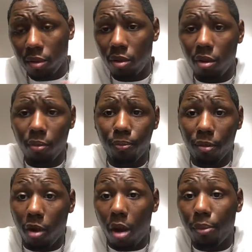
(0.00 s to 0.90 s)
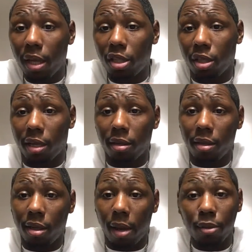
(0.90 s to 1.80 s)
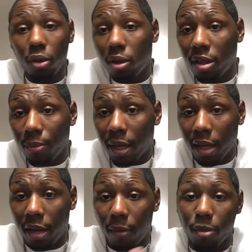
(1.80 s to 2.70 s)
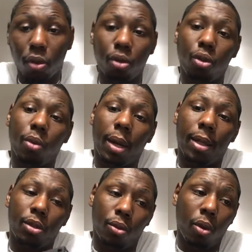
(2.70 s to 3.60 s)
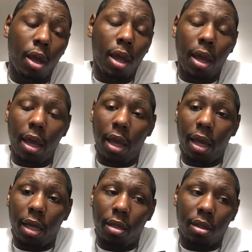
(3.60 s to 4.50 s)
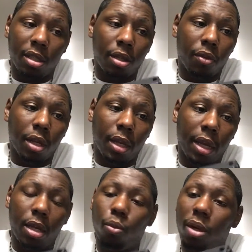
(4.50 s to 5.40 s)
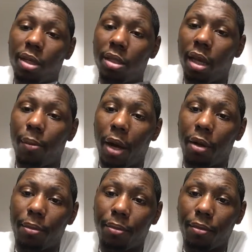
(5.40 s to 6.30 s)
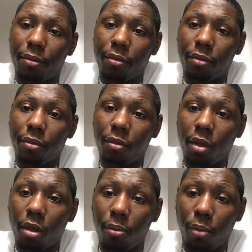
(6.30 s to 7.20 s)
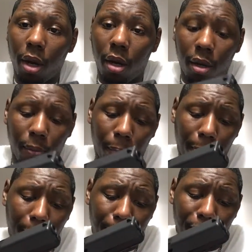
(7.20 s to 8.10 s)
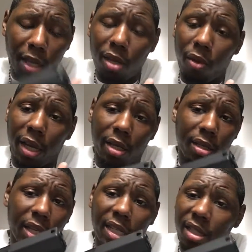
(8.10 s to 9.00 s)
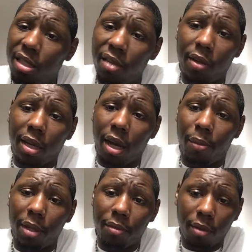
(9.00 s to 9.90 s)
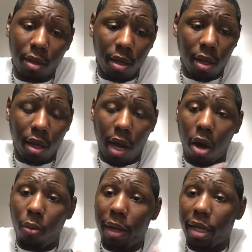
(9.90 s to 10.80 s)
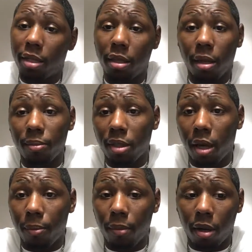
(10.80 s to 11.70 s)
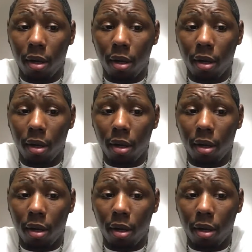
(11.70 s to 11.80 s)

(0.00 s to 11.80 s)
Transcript: You know, God bless y'all. I'm still going to live my life. I'm still going to do what I do. And there's nothing anyone can say about it. But anyway, yeah, just leave a comment. I hope I get a thumbs up.